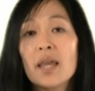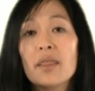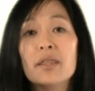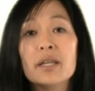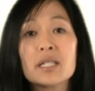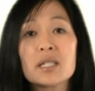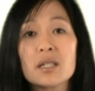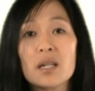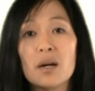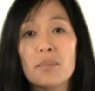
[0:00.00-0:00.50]

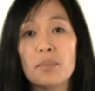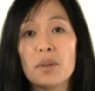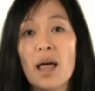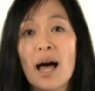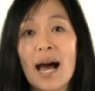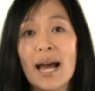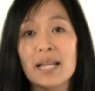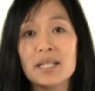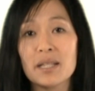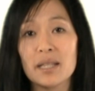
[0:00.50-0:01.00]
This
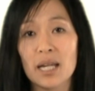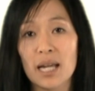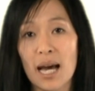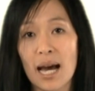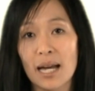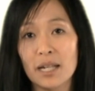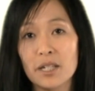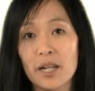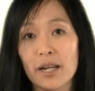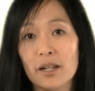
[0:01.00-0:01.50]
applies in the
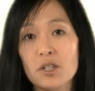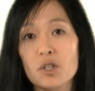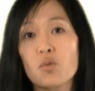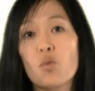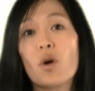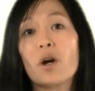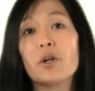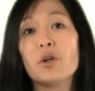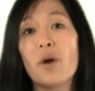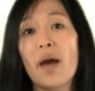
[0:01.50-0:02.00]
context
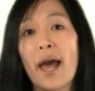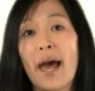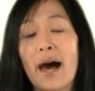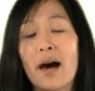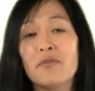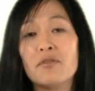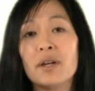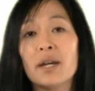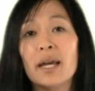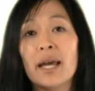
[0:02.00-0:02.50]
where you
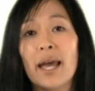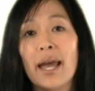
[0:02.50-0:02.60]
have